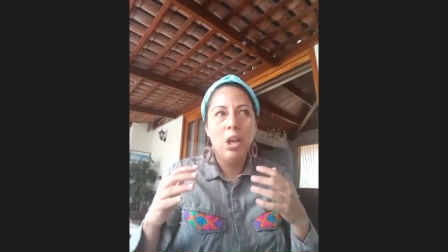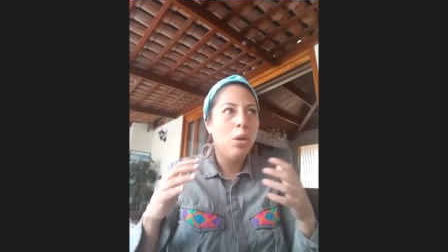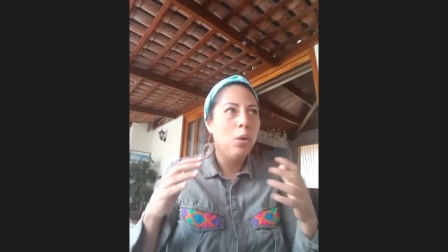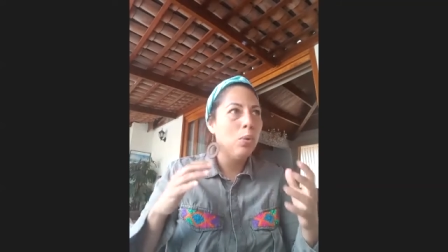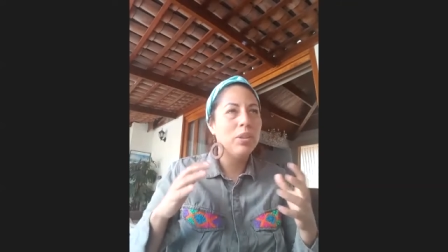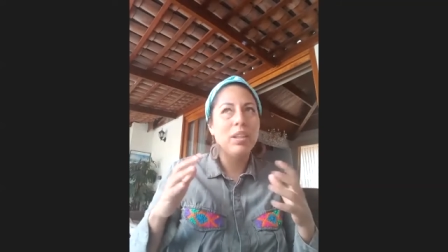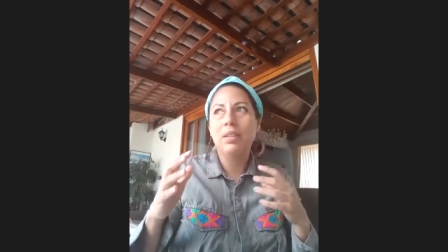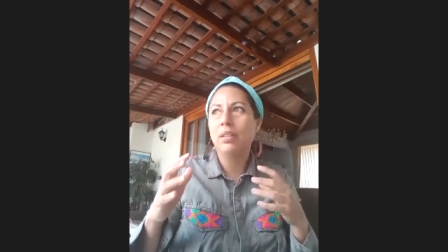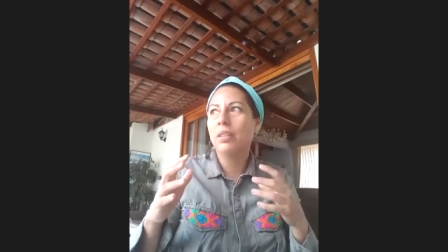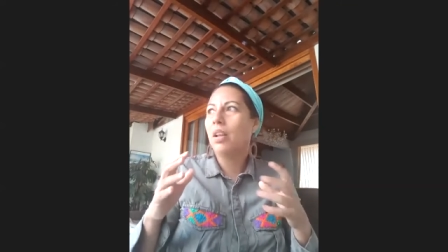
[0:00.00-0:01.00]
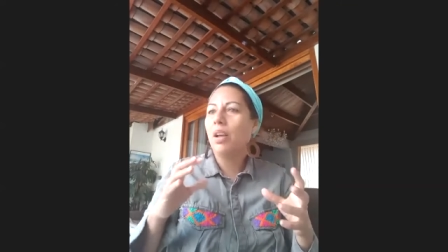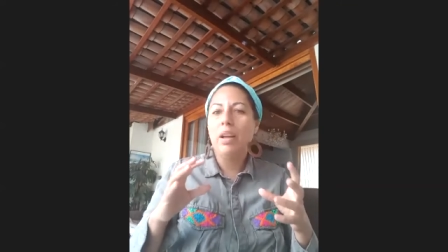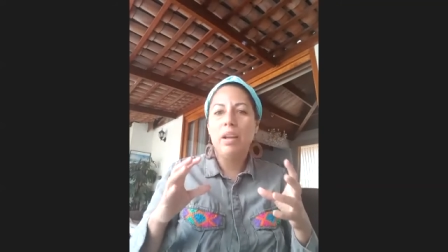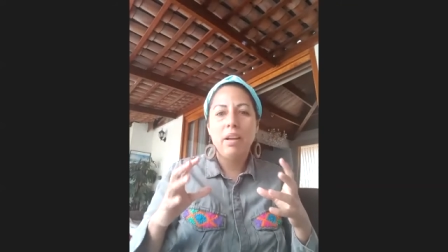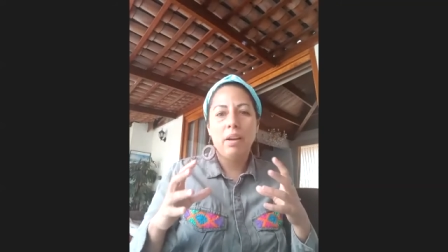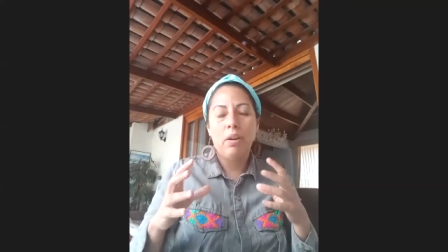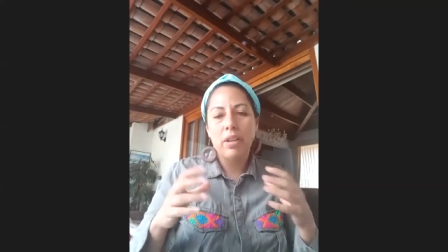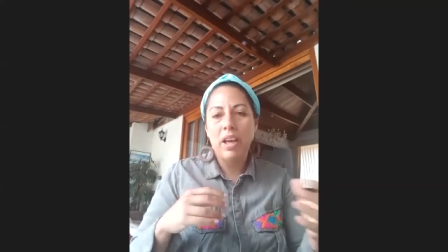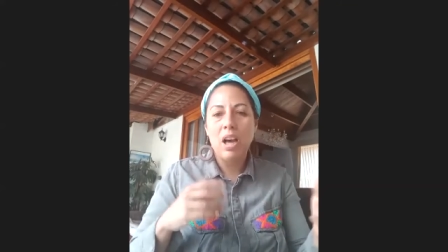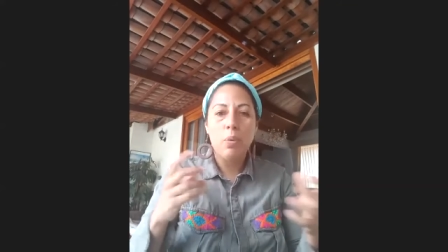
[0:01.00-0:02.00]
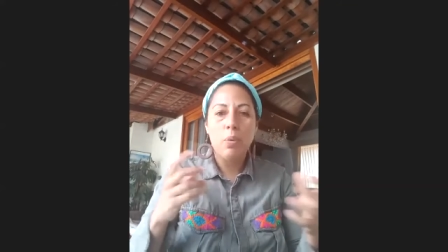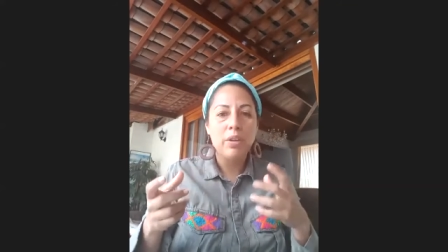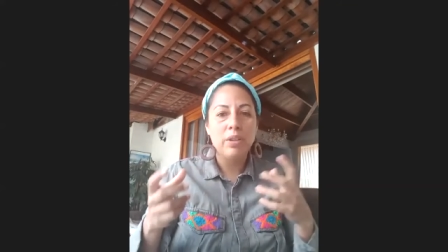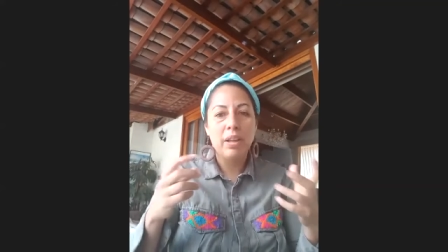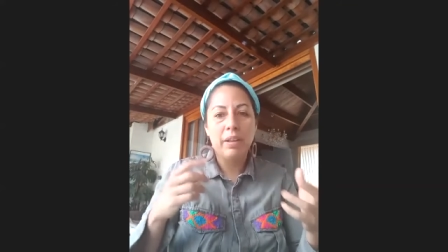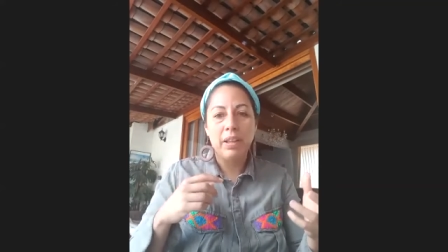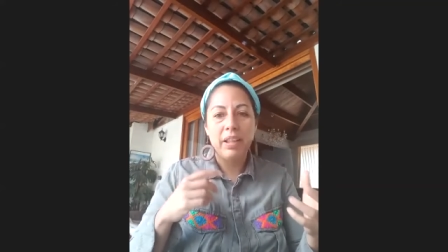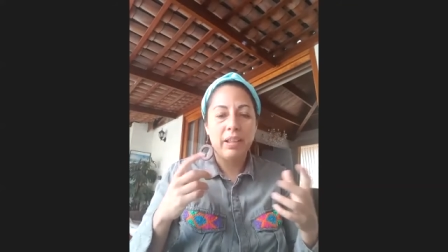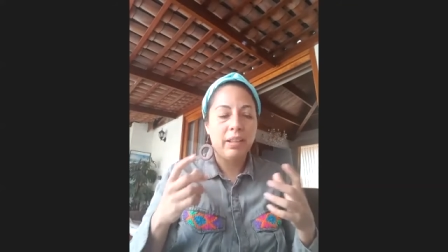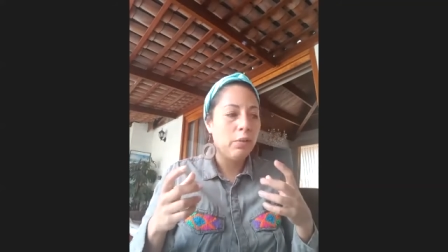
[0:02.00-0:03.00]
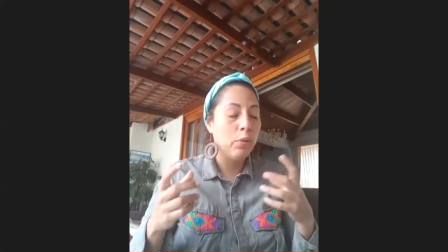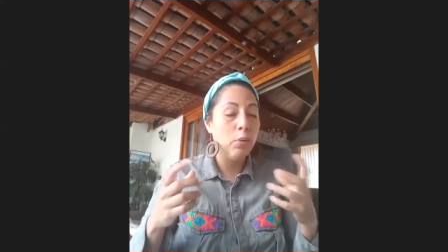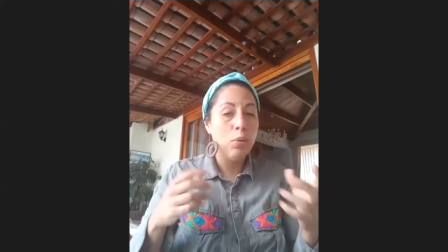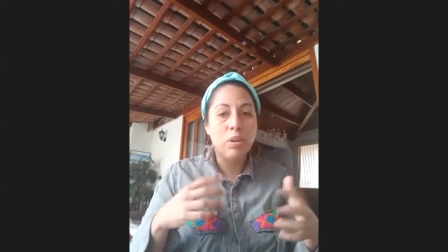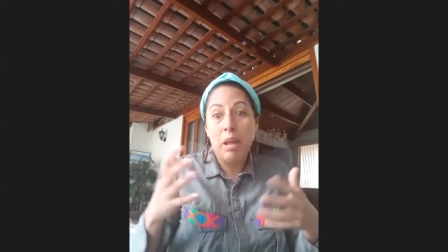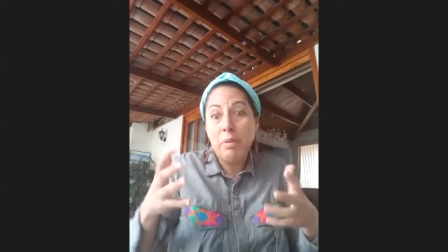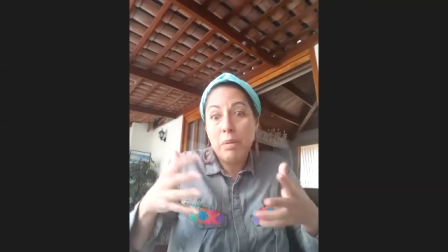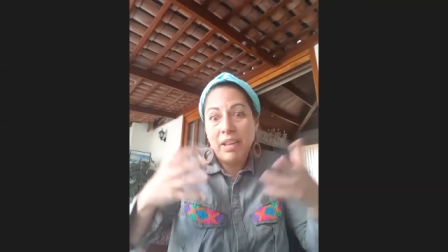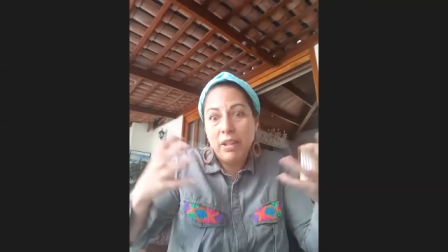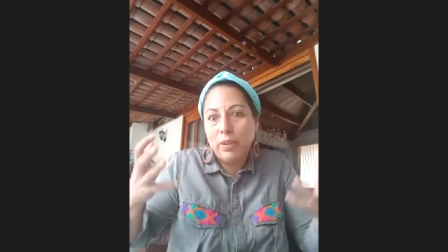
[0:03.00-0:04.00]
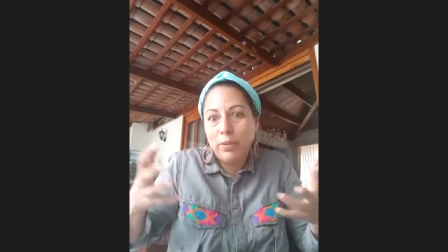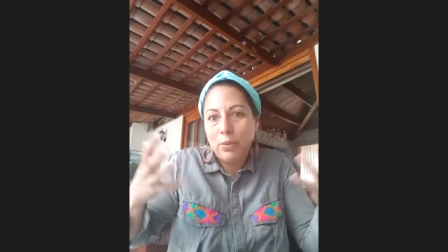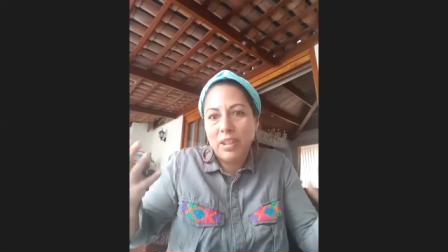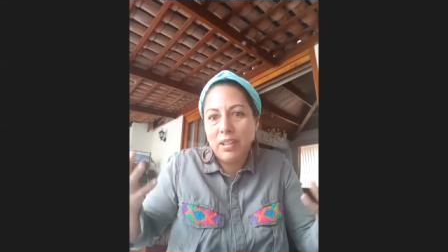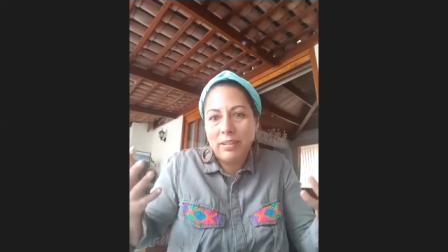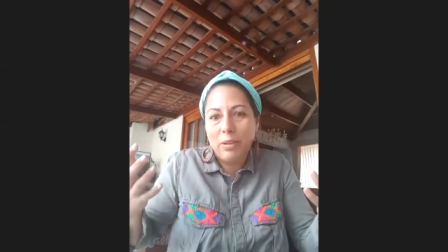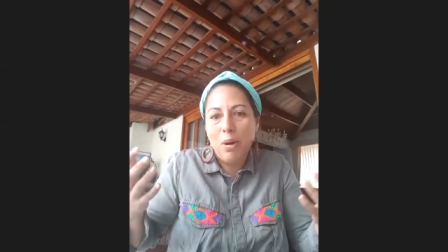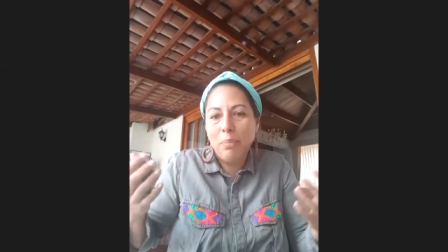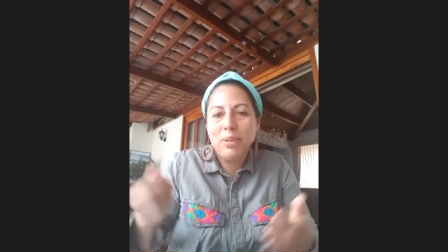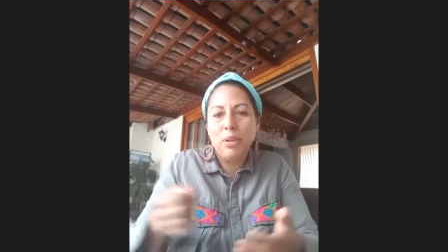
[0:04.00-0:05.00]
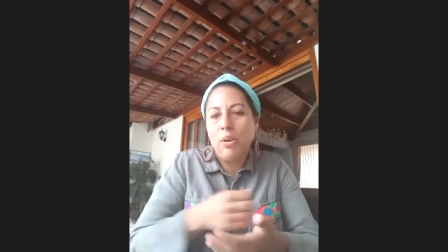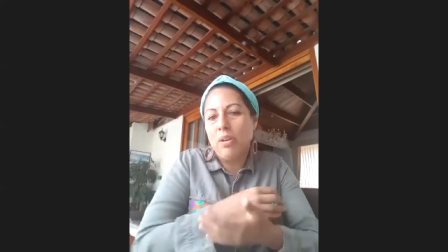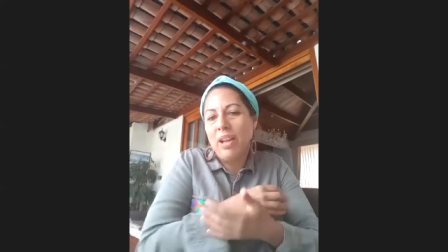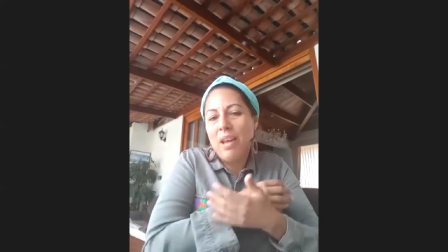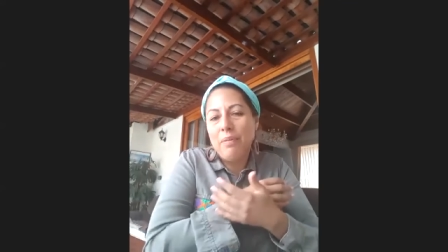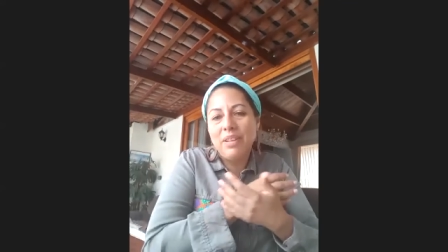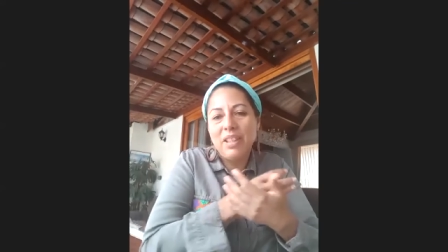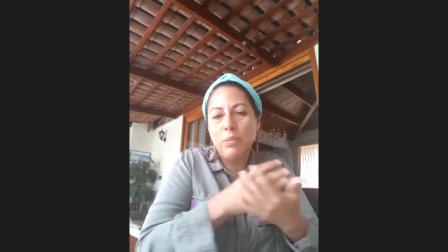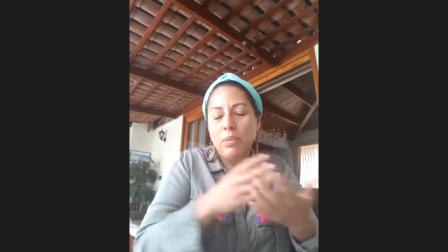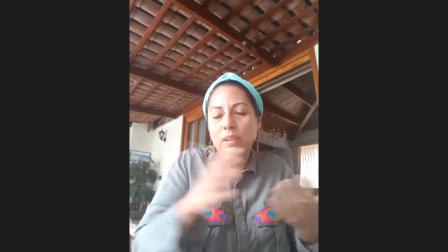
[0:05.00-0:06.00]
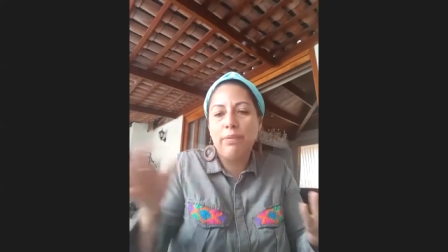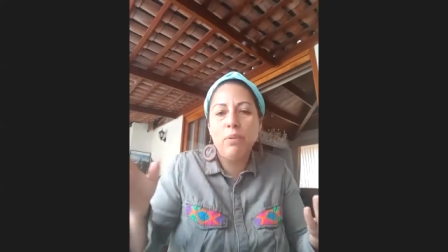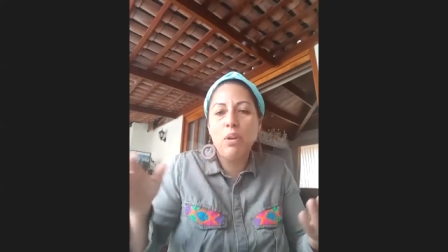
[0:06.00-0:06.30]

looking, okay, how we're gonna cook. Everybody was cooking at home, so everything was full